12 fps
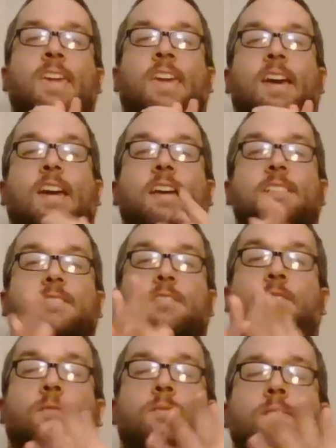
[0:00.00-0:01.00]
Hey guys,
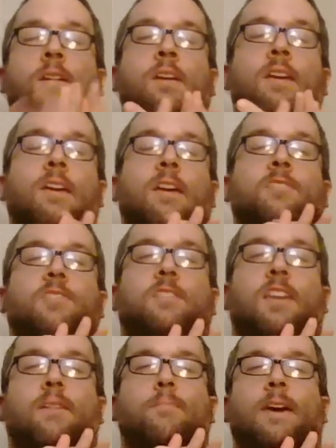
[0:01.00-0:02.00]
so
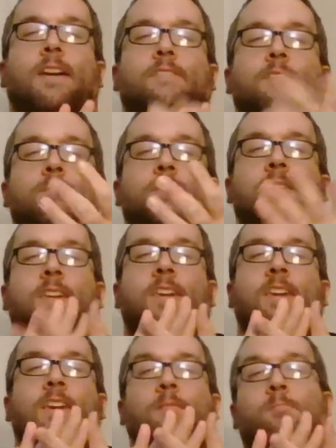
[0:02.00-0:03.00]
just got back from
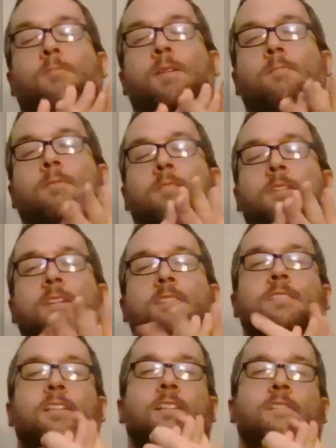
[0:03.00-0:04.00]
seeing a
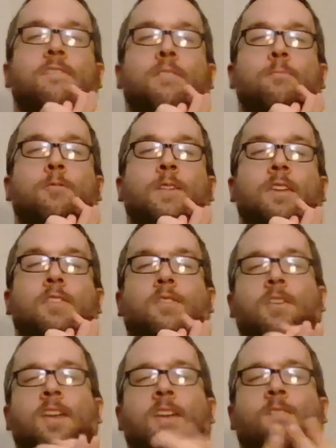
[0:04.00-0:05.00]
re-release of the movie
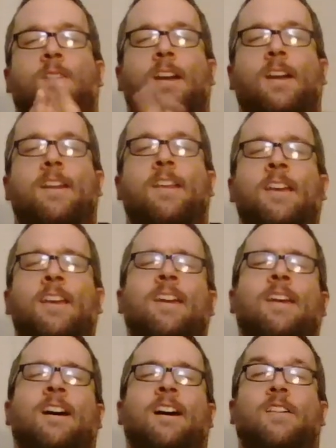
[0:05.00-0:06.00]
Turning Red.
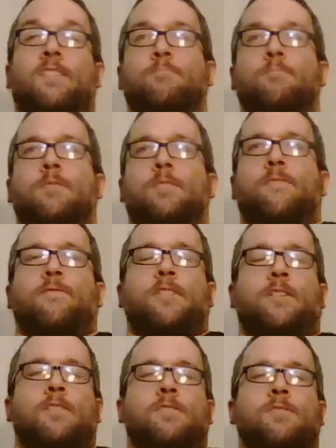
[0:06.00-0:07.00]
Now, uh, this movie's a
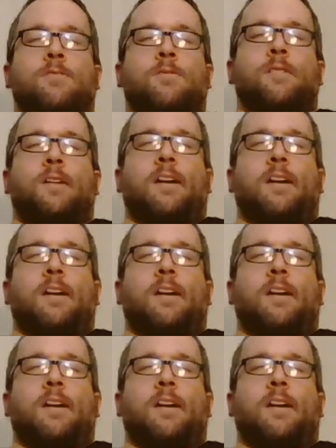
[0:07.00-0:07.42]
few years old.